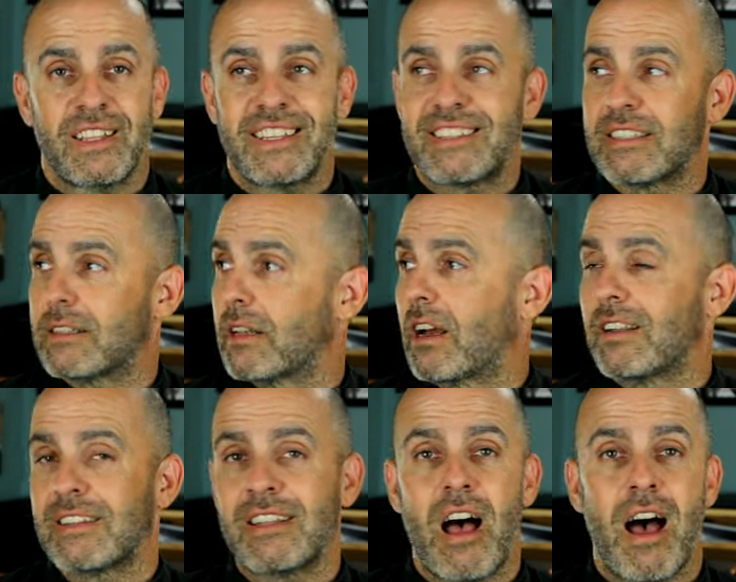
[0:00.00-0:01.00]
Listen, a
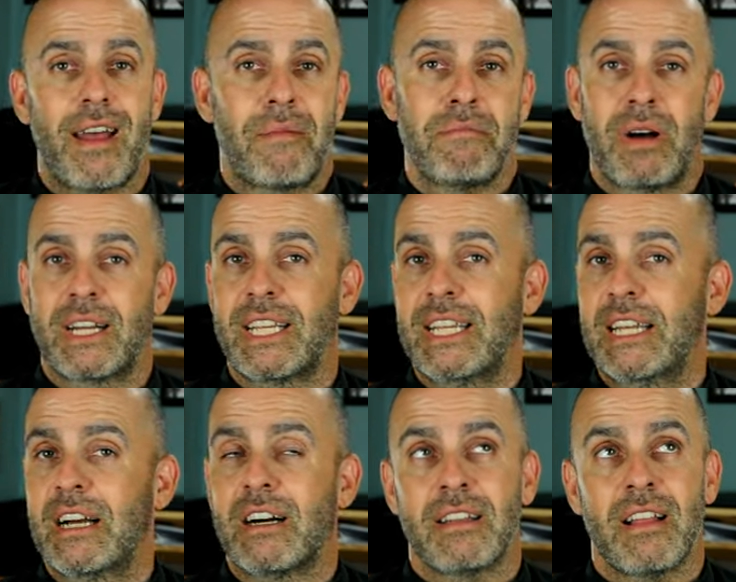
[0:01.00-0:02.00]
lot of money,
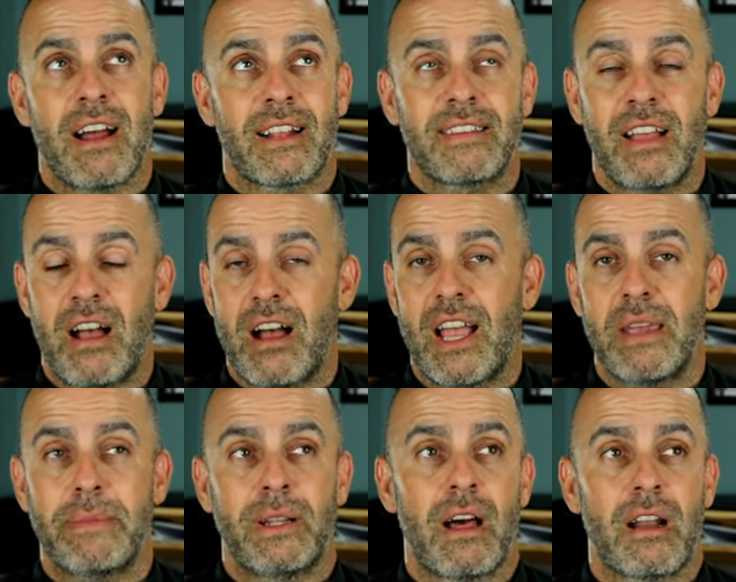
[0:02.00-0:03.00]
a lot of time,
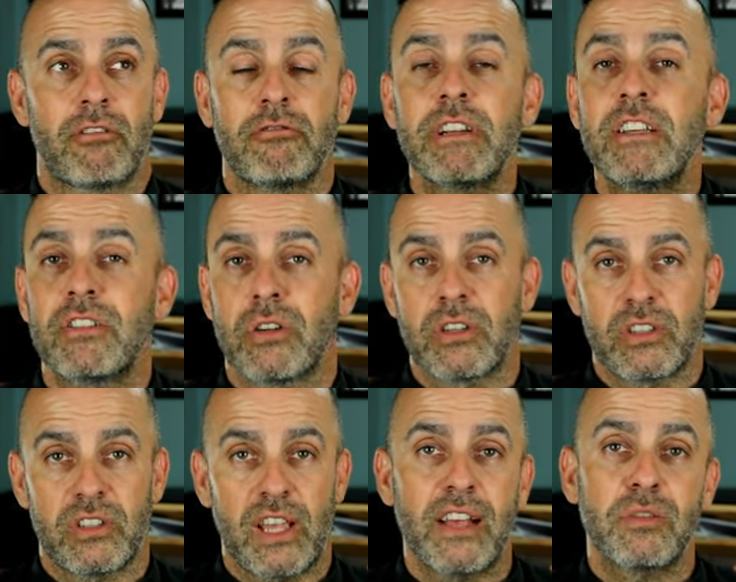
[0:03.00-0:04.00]
a lot of
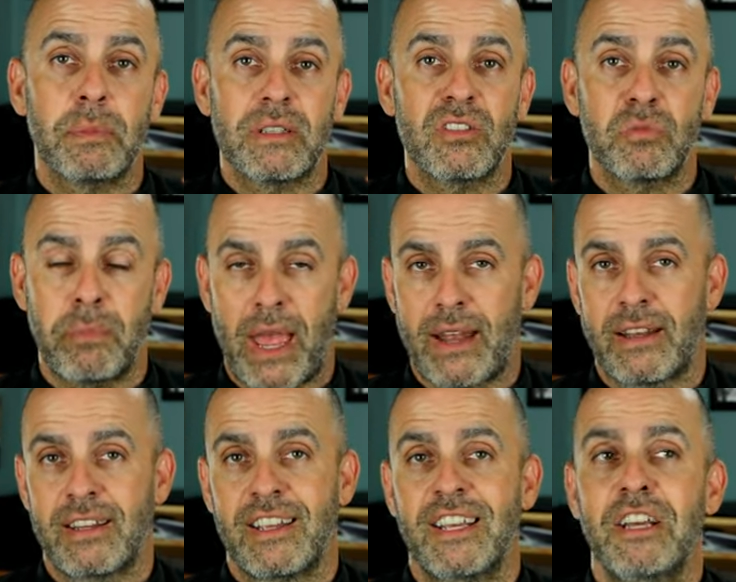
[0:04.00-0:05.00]
resources has been spent
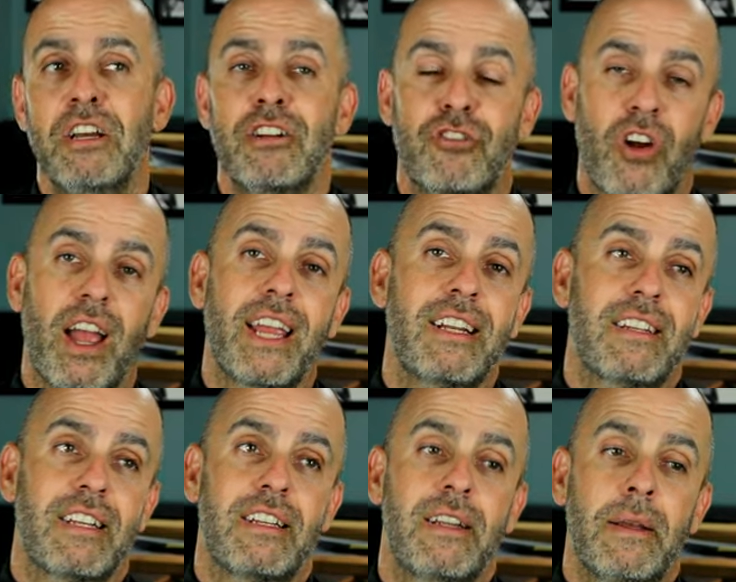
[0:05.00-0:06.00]
trying
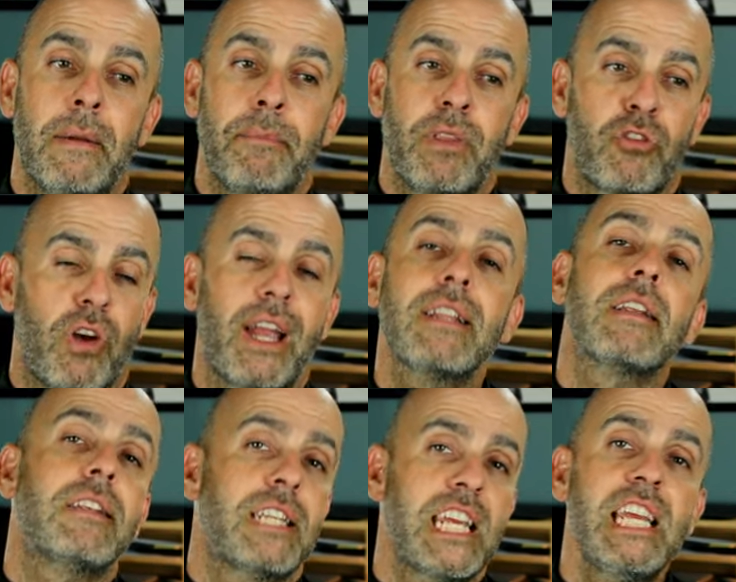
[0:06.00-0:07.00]
to
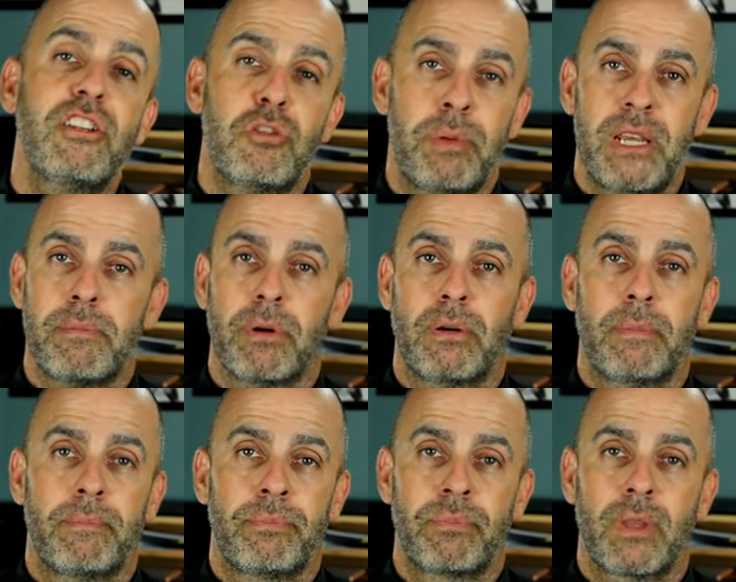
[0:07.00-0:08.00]
teach people
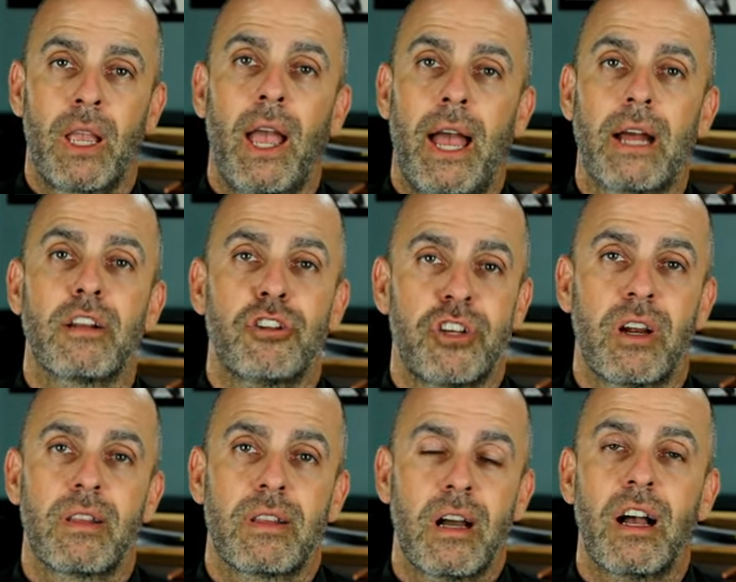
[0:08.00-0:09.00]
how to share
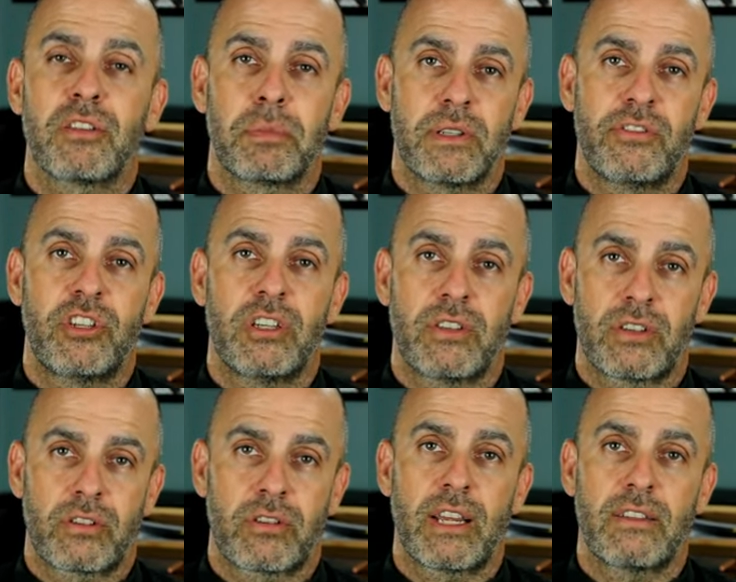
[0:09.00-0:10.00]
the gospel of Jesus
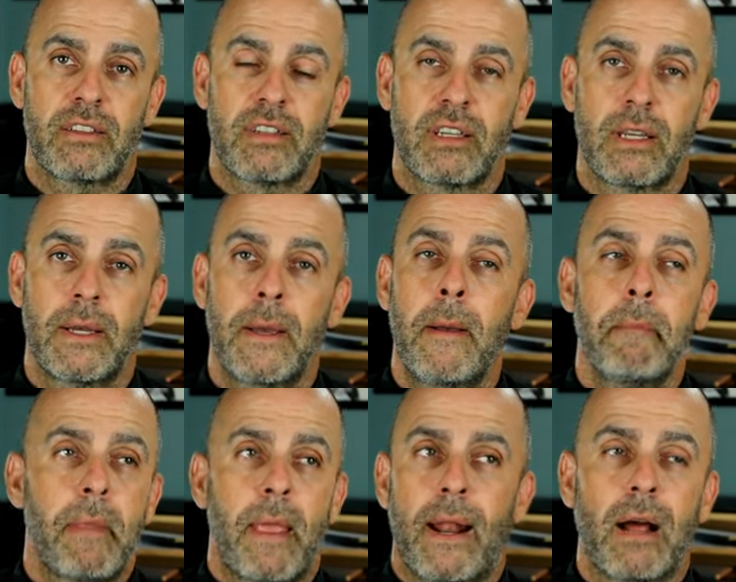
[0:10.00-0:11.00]
Christ.
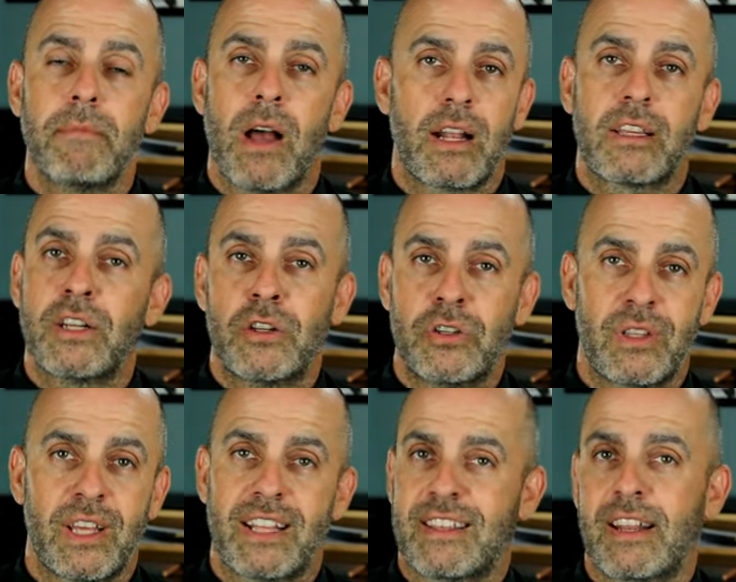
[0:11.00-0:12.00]
And I'm not going to do
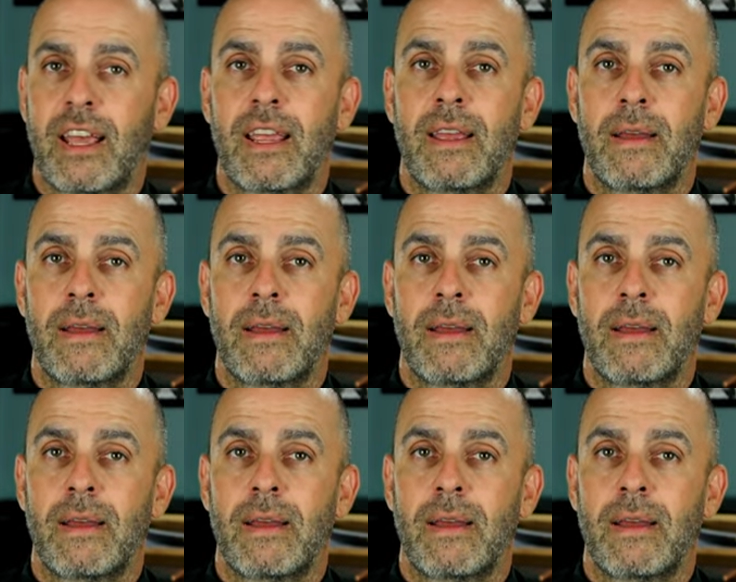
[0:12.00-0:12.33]
that today.